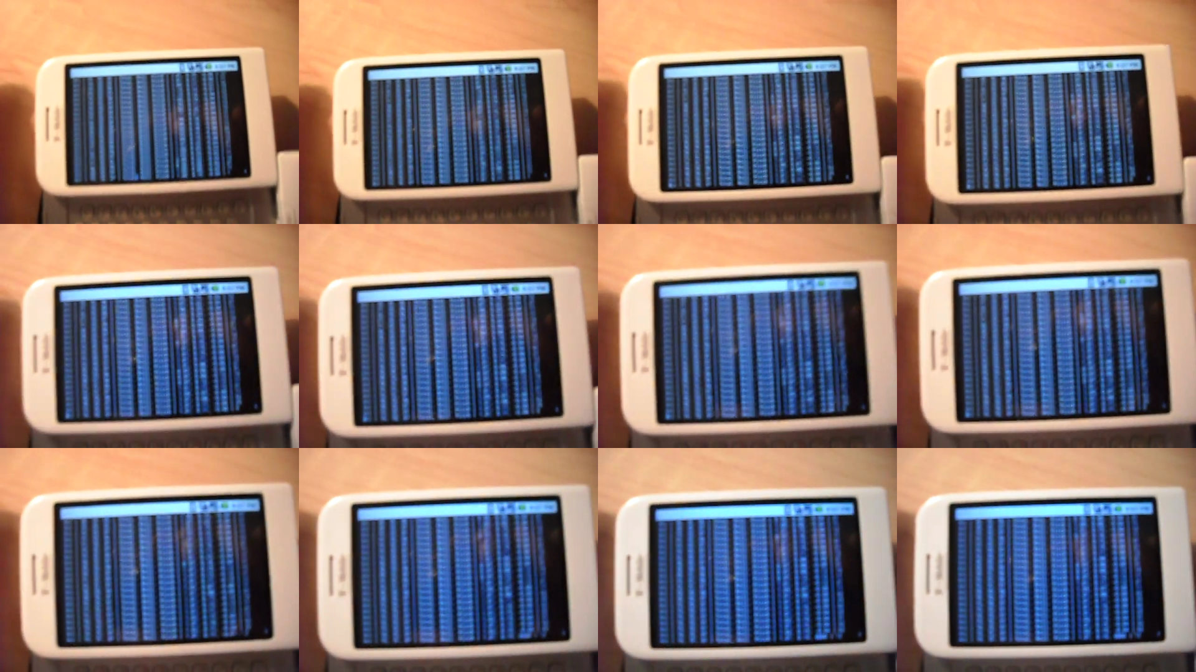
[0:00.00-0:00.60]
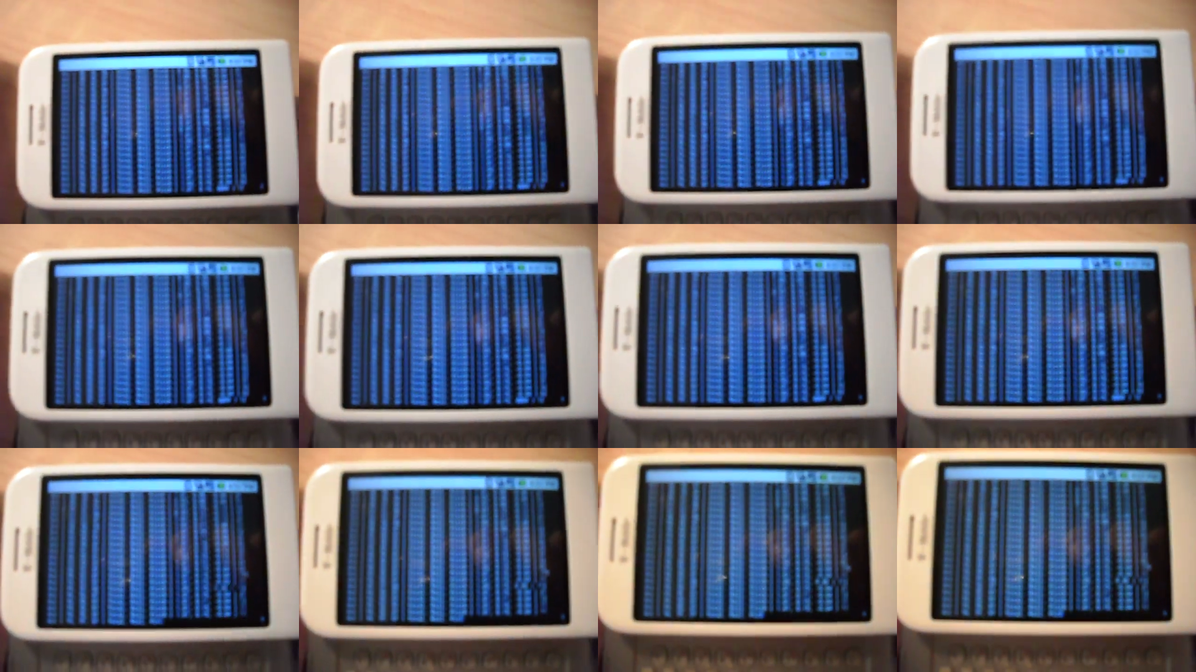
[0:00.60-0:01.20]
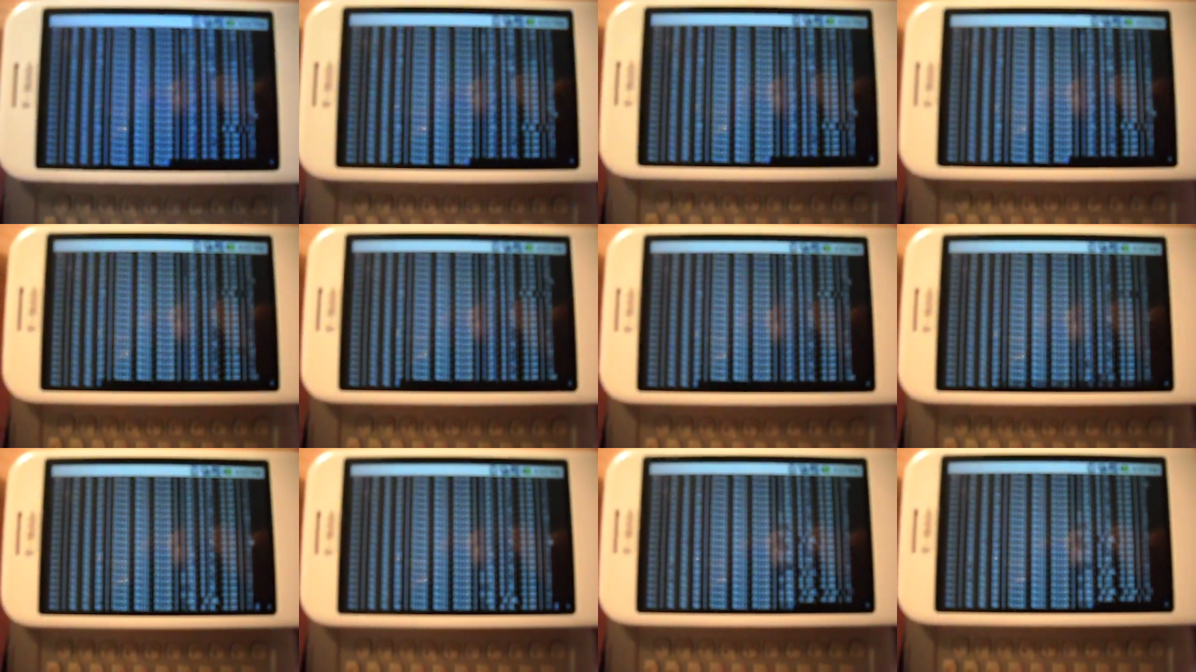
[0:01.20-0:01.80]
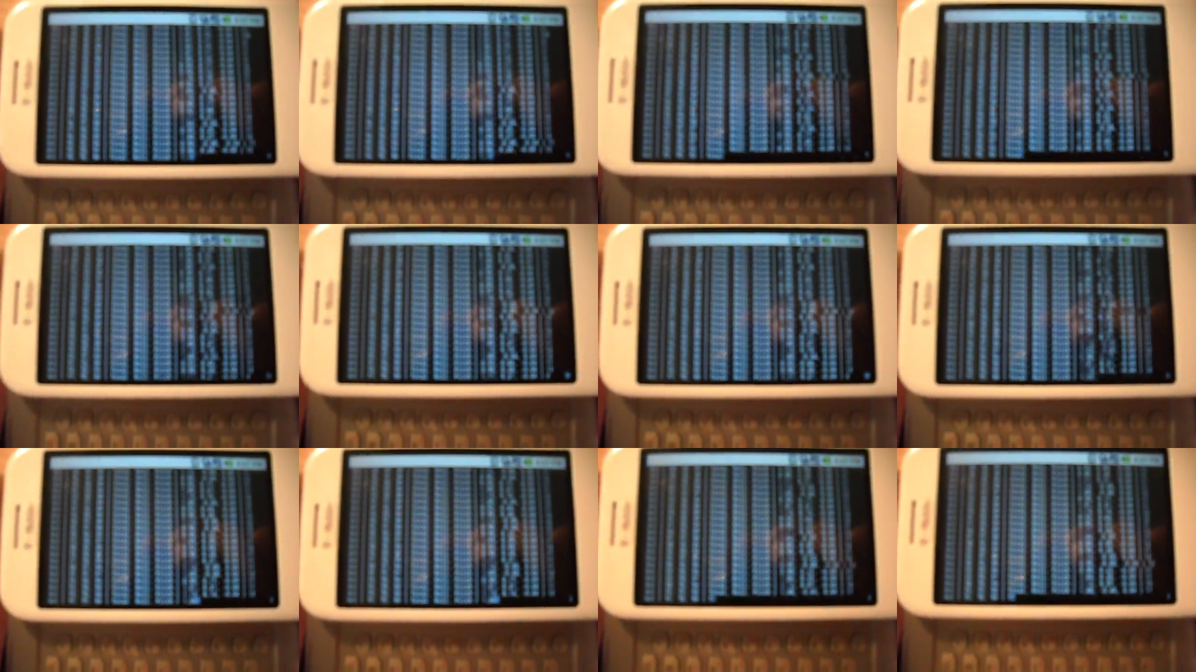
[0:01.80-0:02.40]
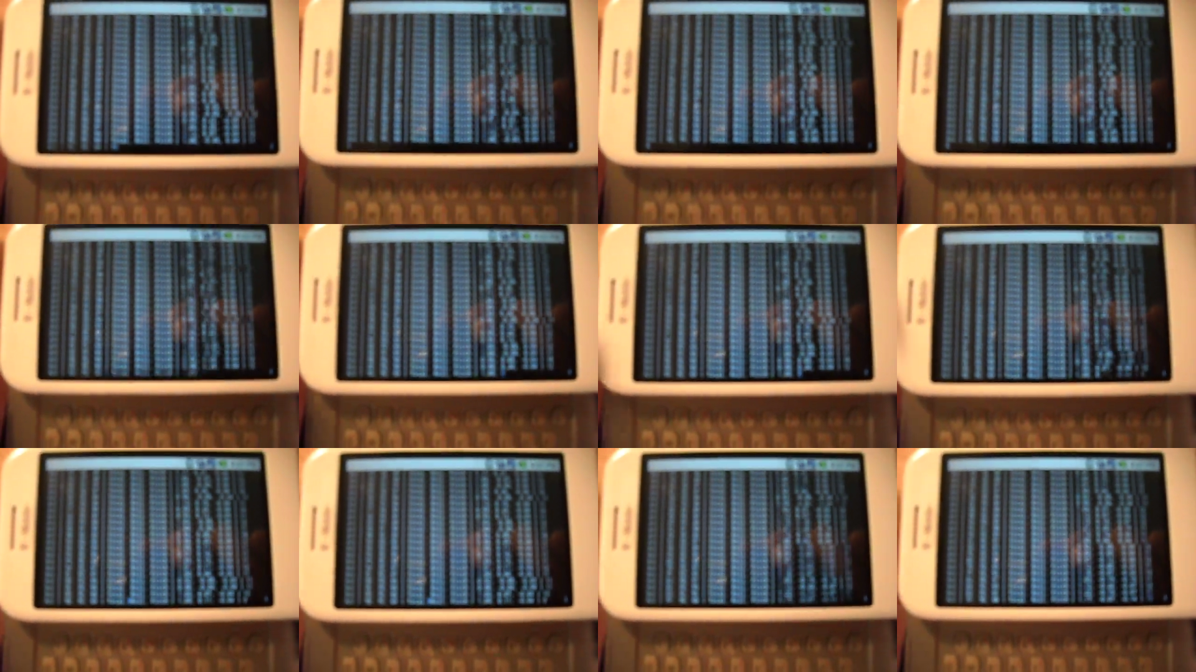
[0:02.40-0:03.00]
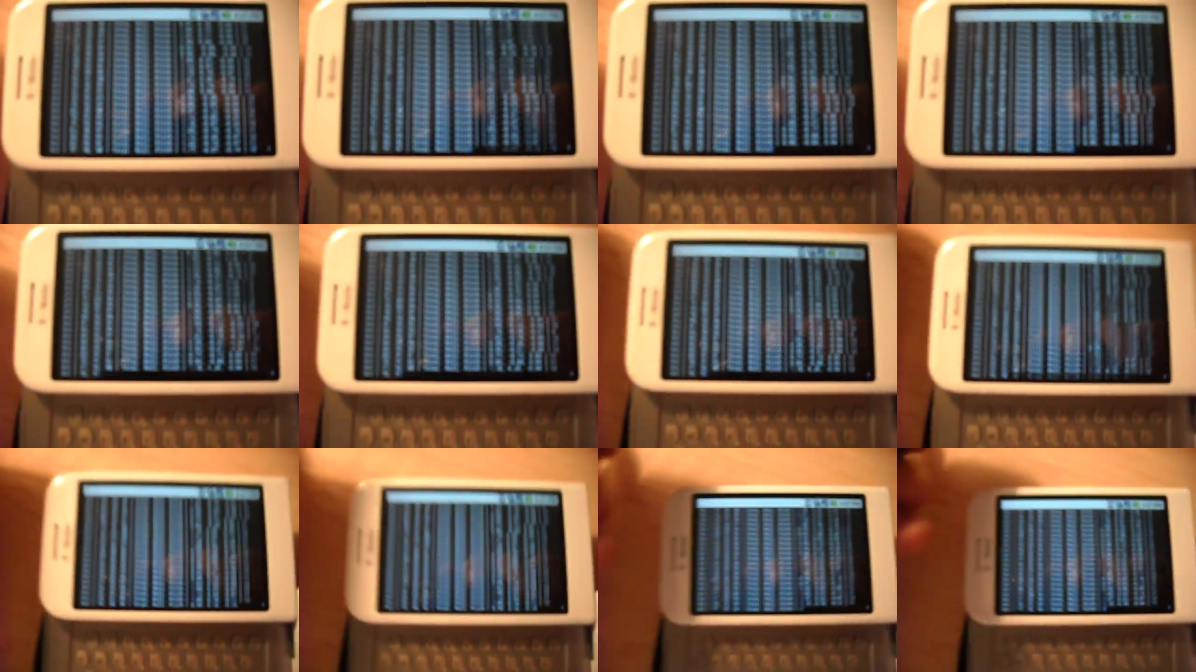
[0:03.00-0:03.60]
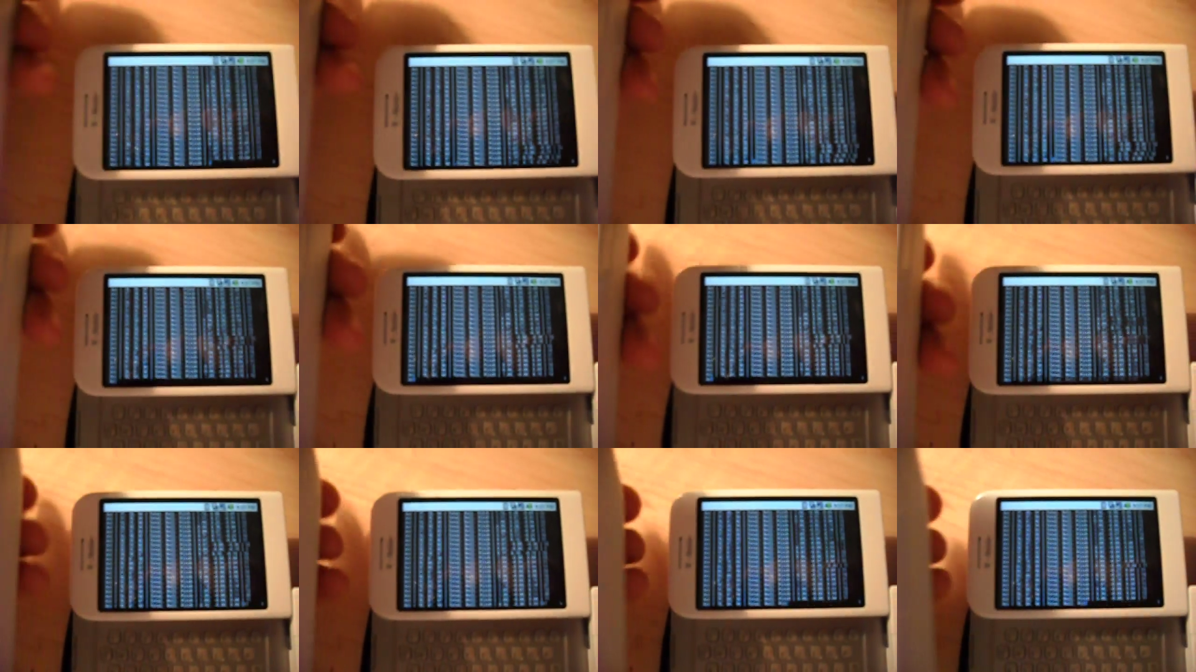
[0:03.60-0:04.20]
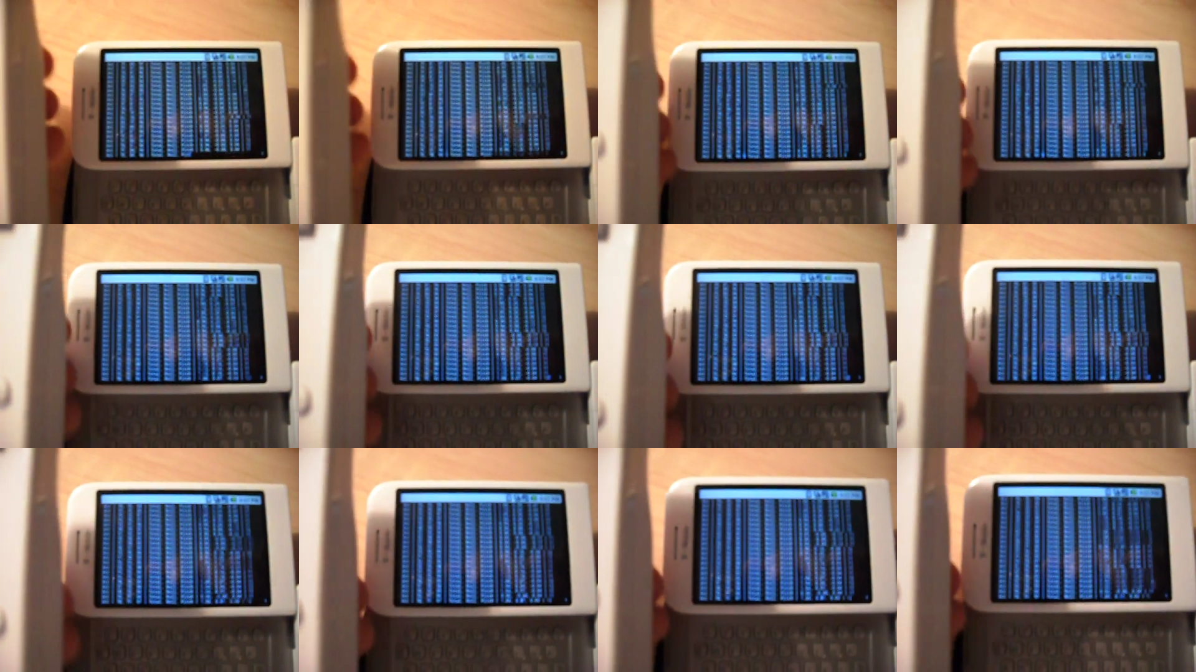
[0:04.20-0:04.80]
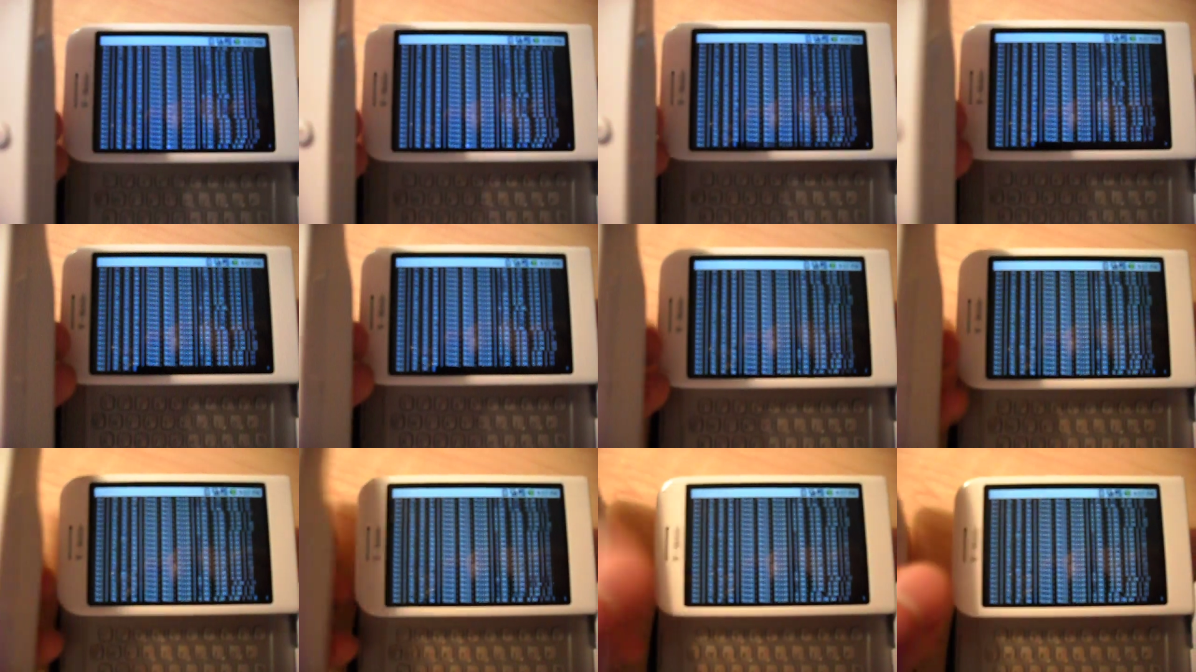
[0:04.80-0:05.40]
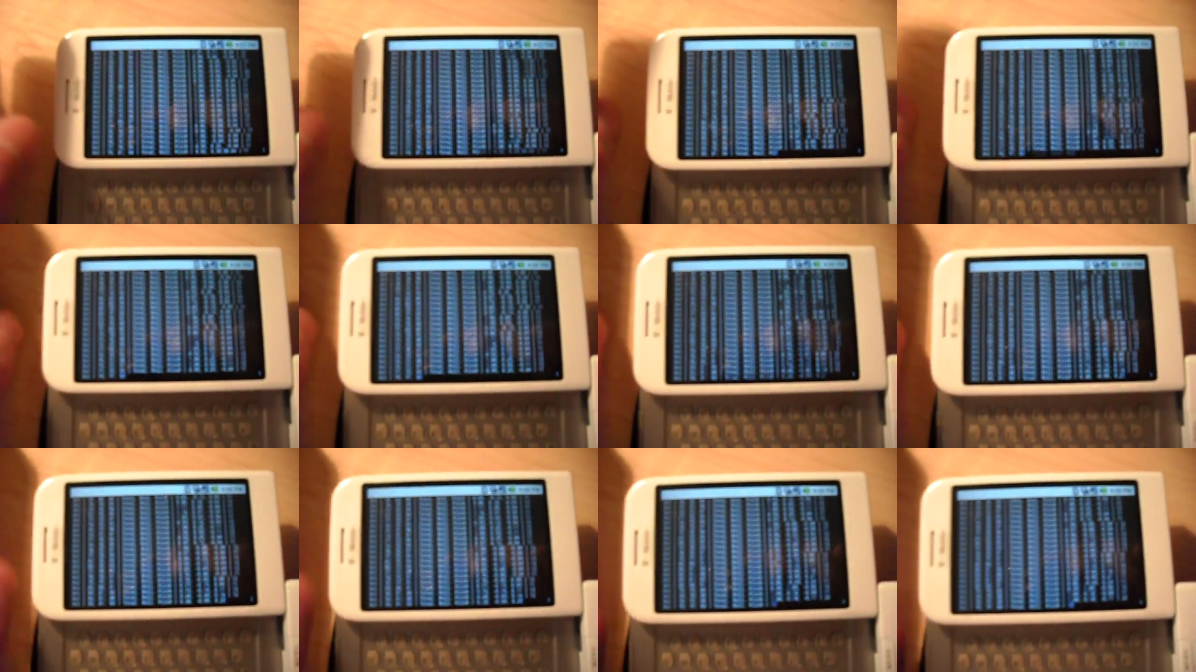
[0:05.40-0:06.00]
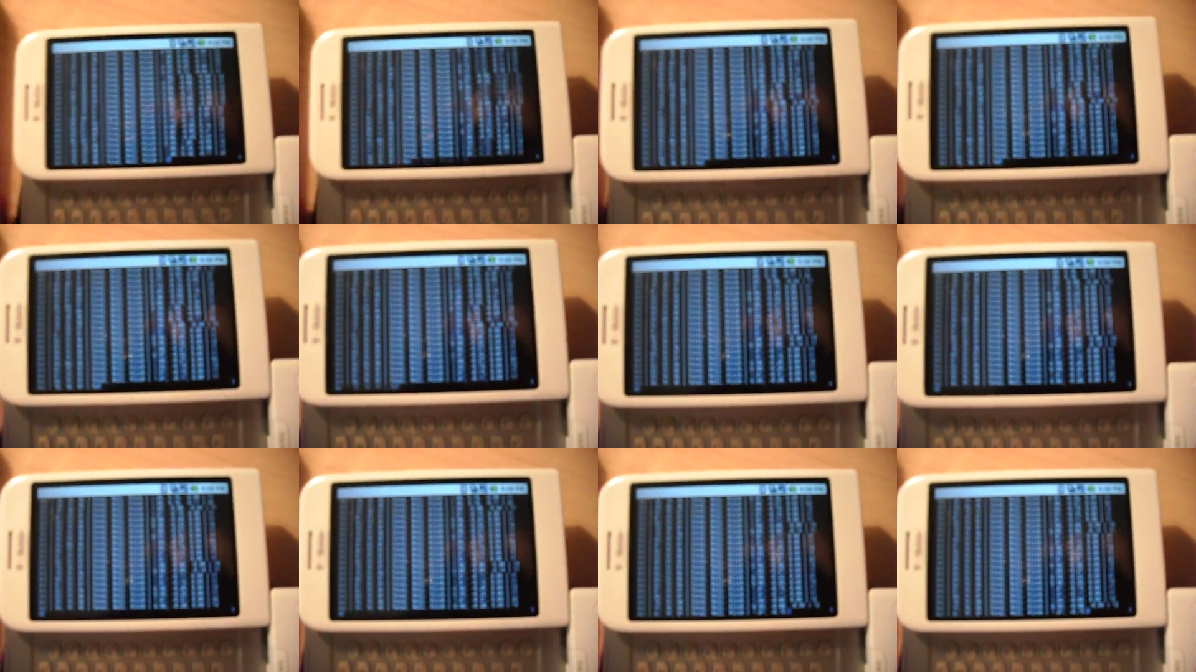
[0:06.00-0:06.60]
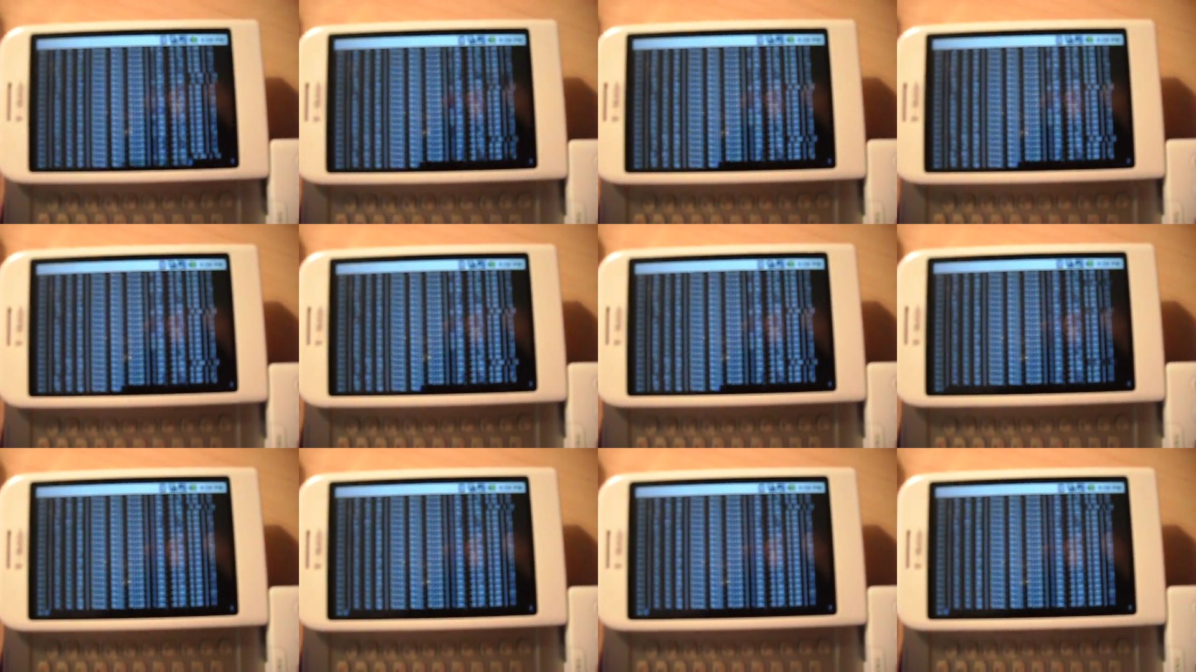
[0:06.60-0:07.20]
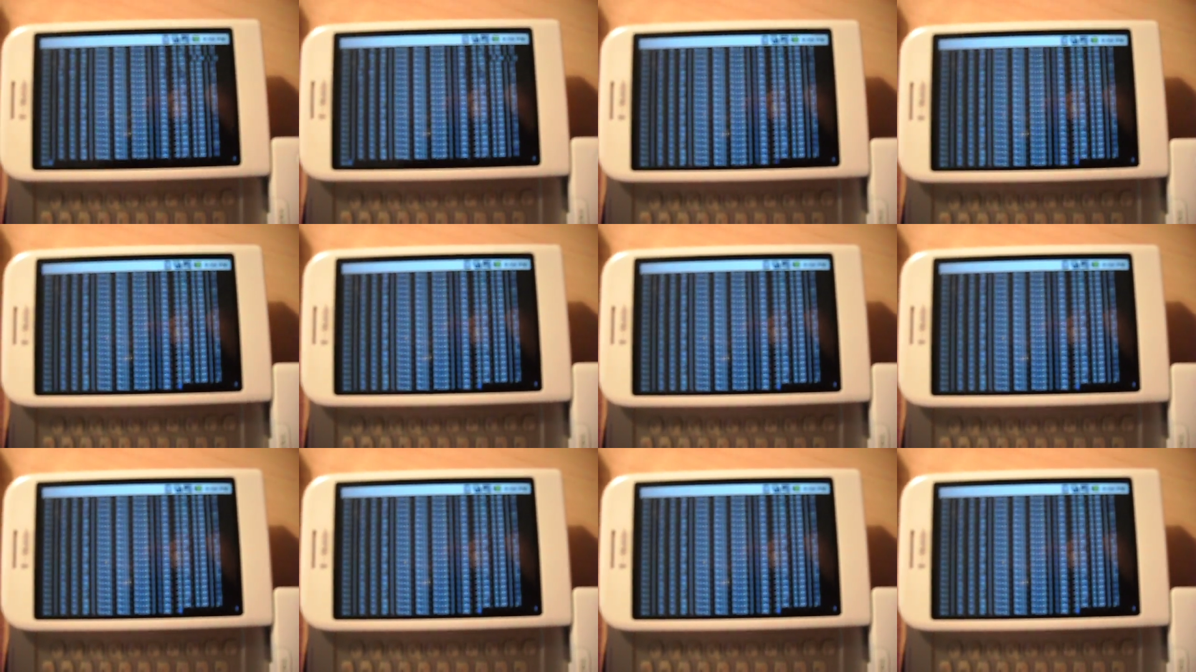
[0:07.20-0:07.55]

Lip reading: Nobody's mouth can be seen.